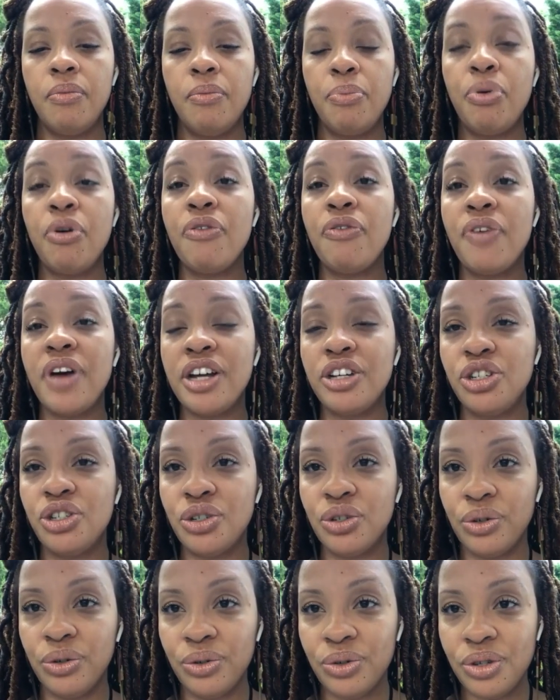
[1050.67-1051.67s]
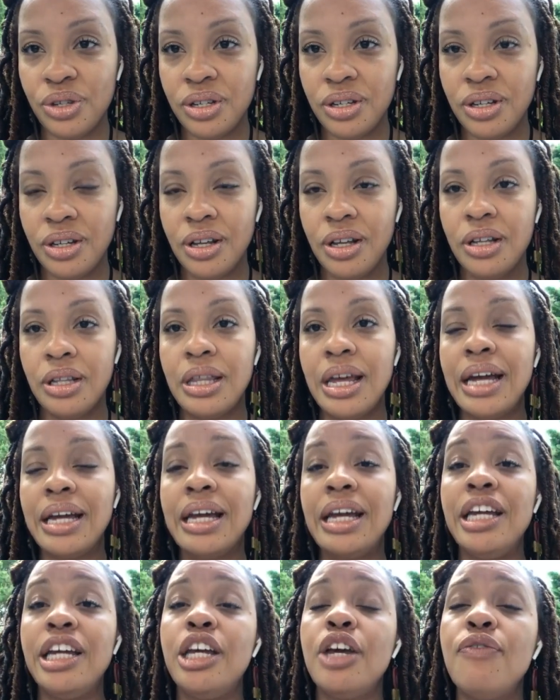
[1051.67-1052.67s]
professionals that
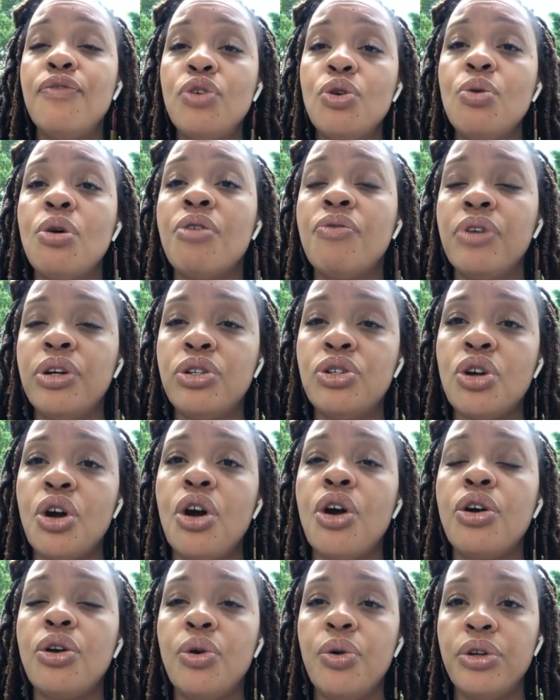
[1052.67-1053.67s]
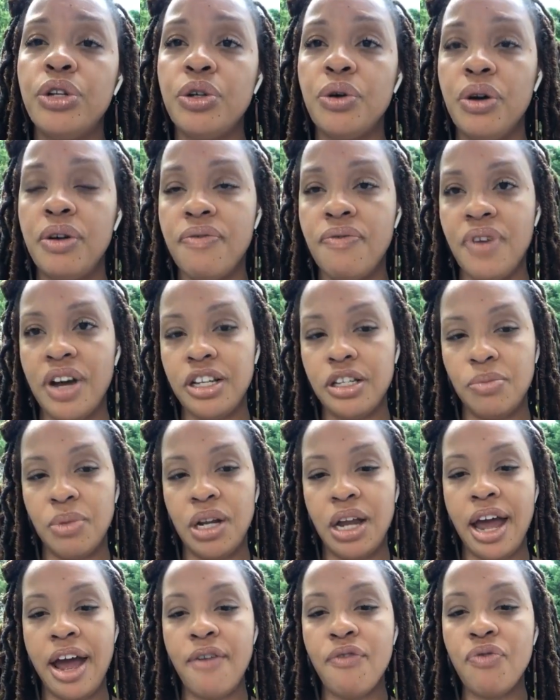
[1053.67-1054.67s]
can give you a return on your investment.
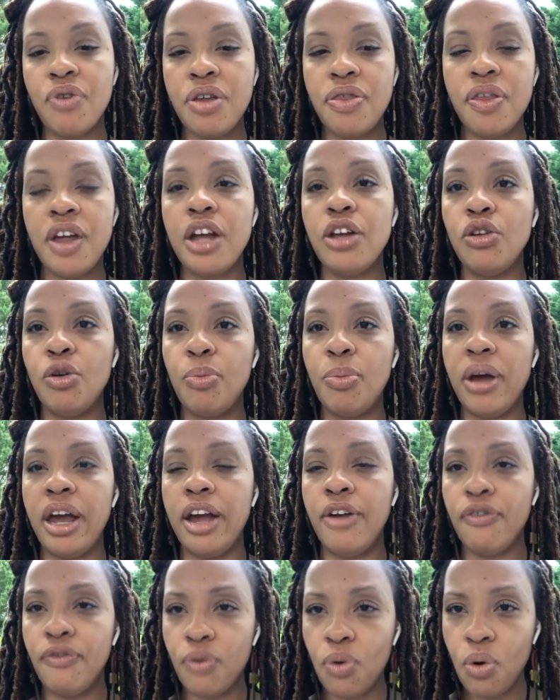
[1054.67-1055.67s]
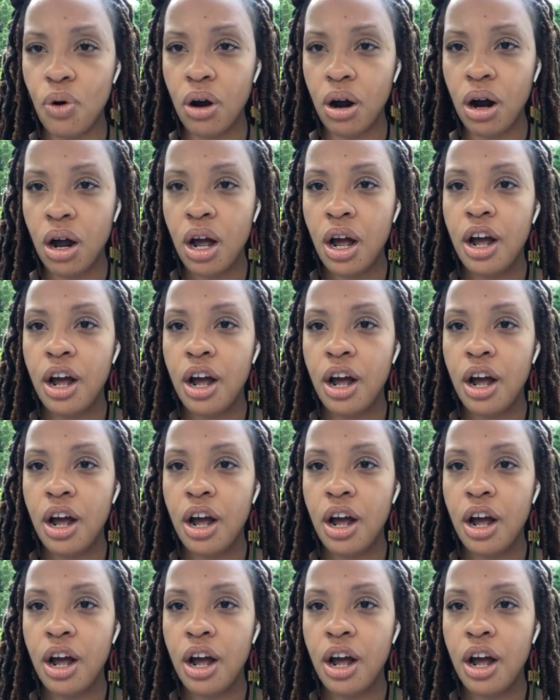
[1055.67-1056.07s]
Everything you pay for,